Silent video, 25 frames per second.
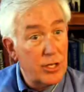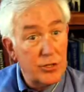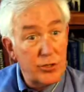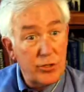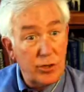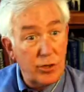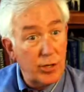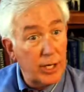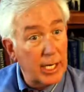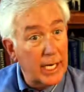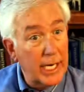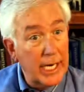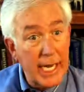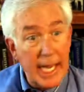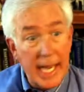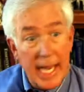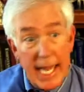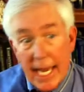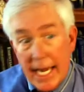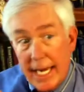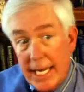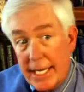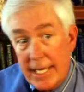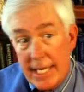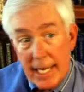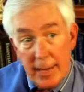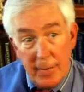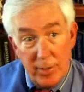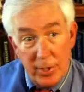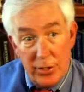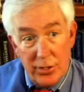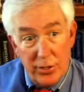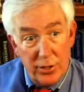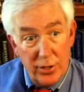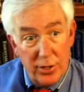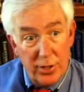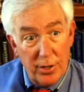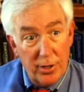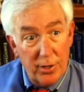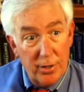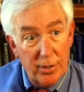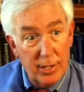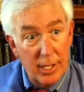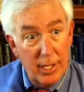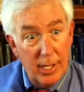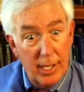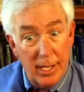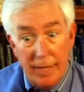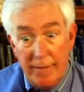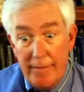Certainly, any
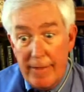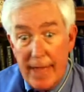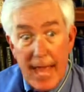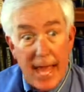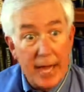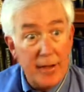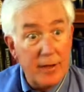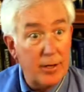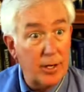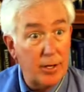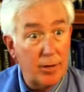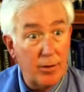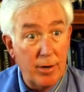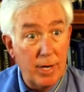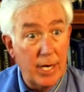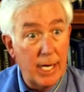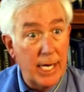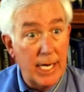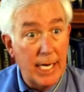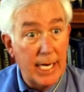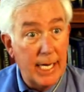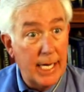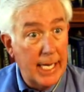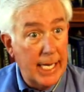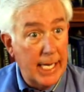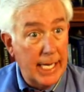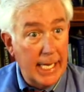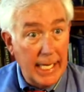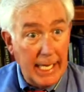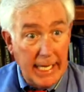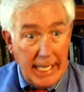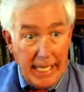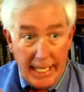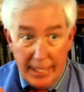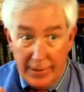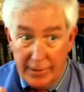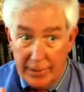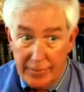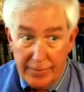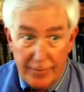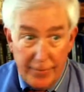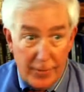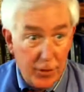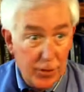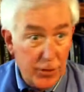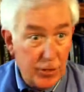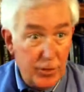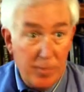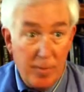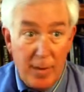temperature of that degree in the
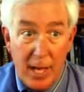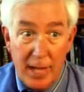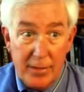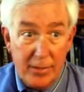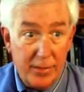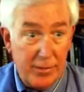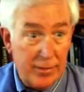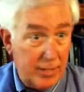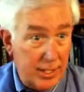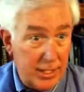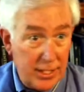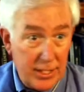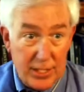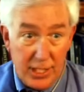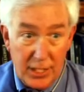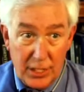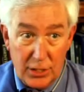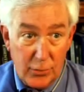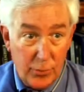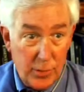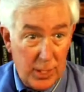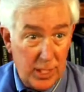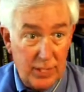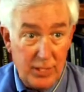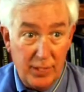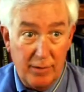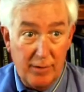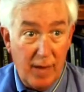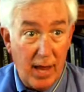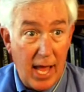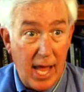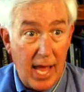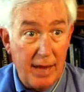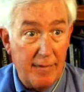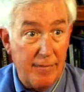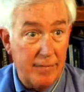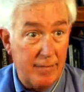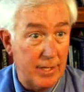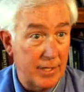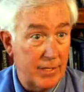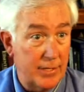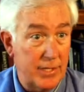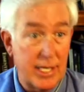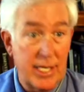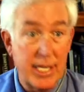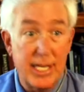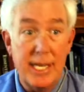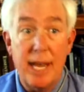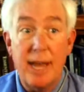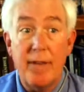first month to 6 weeks of life
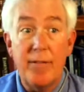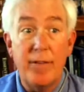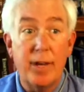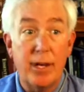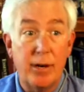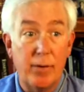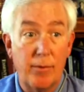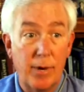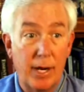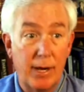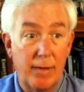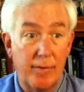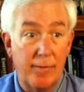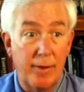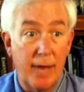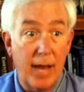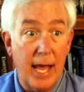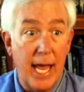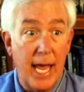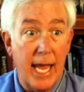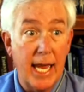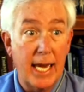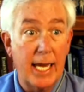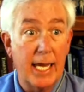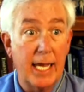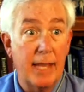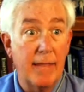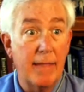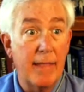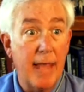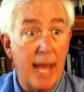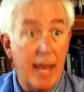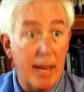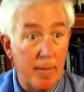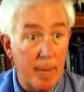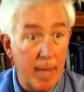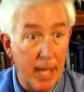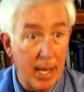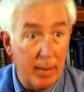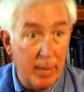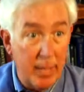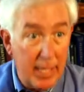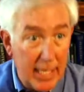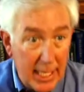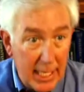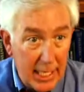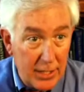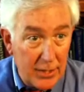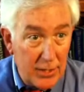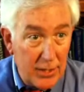is a definite red flag, and that
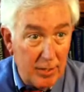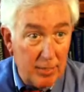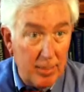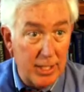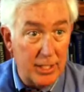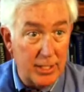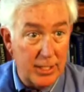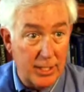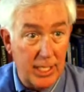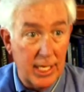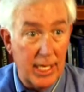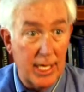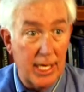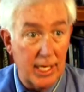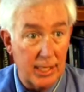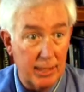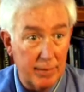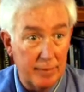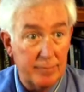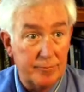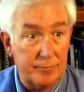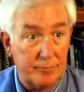baby needs to be seen.